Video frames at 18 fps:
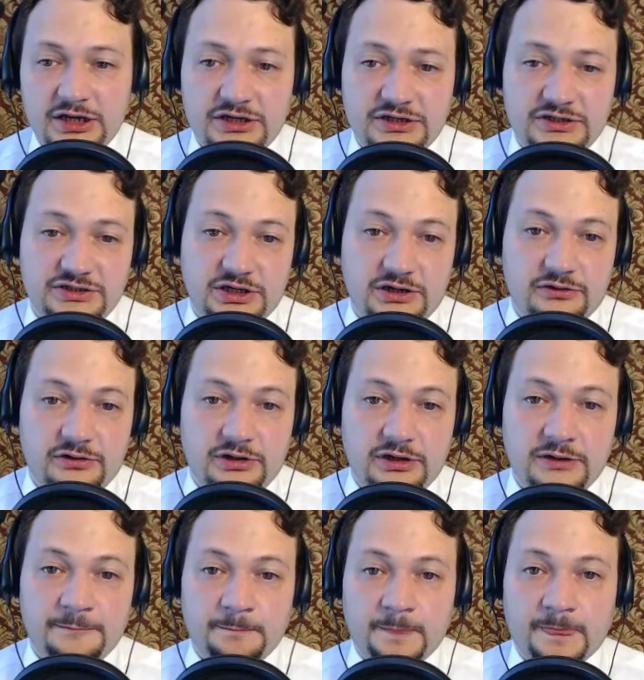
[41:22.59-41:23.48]
So
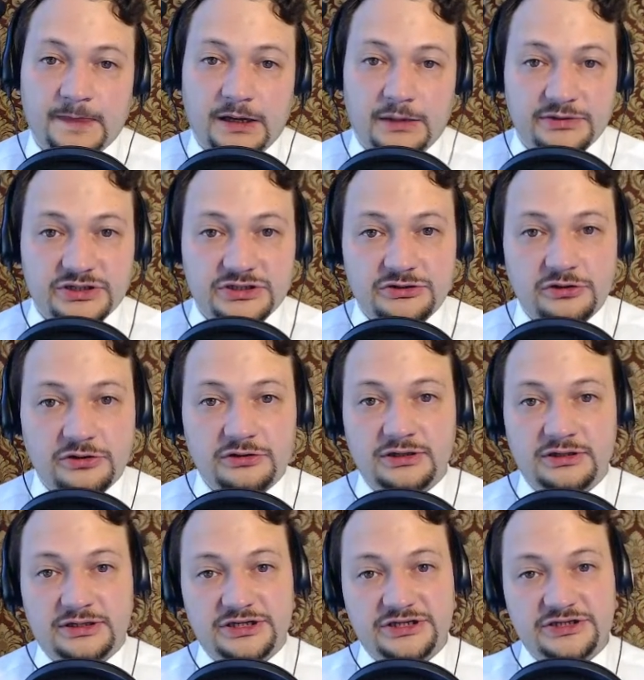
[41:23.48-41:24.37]
Amazon
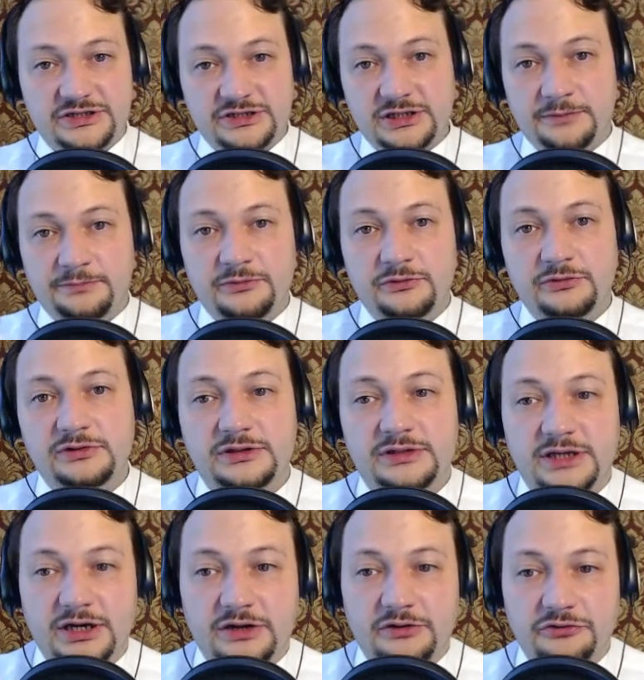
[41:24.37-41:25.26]
Elastic Compute
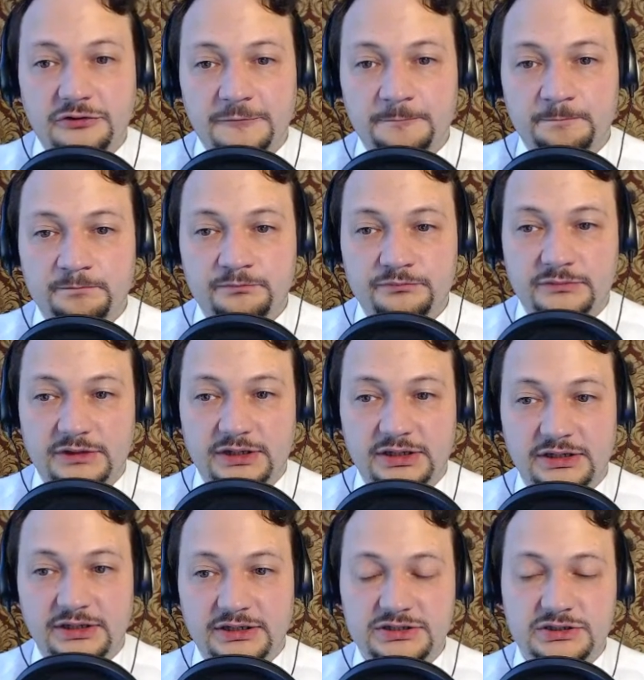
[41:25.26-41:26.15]
Cloud,
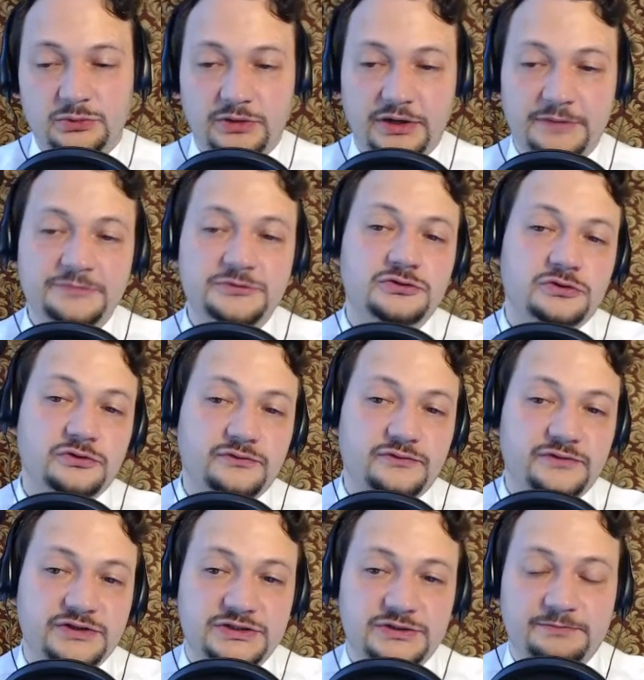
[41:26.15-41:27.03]
it is a web
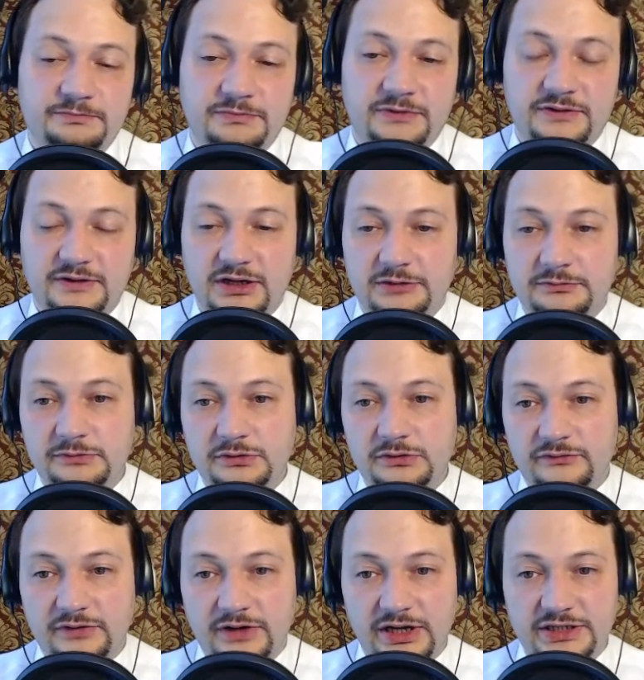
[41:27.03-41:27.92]
service that
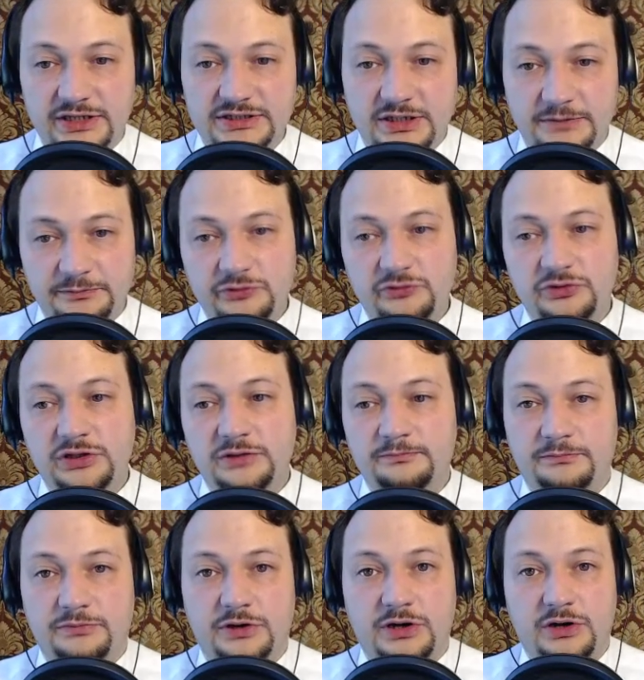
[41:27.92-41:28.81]
provides computing
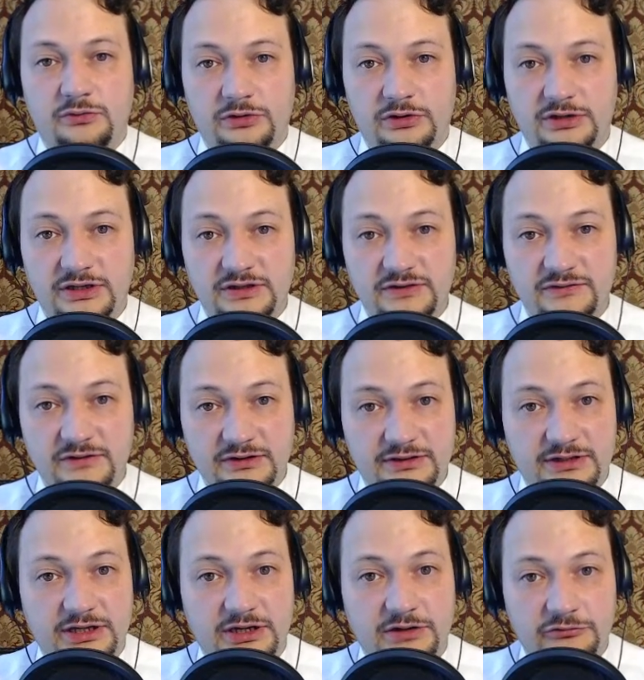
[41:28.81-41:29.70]
power in the
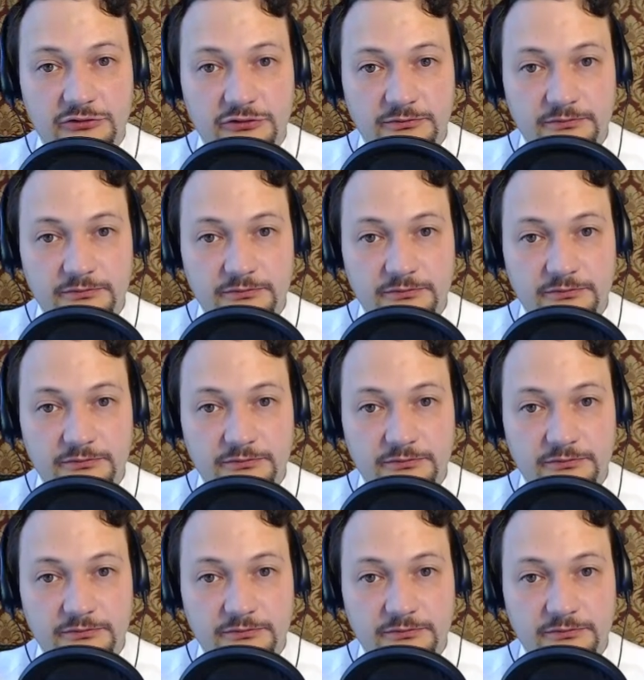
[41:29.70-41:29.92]
cloud.